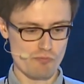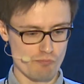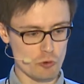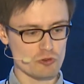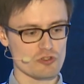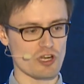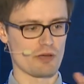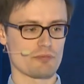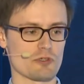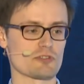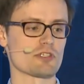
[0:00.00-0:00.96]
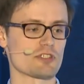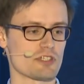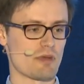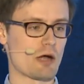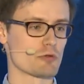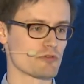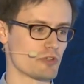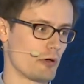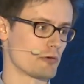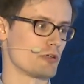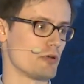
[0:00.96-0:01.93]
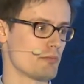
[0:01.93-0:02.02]
bootstrap your system out of the
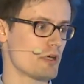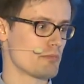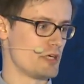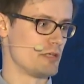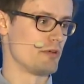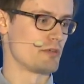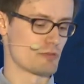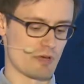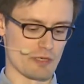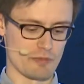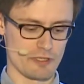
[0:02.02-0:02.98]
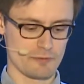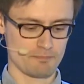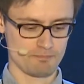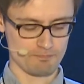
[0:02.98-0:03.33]
local minimum it might be in.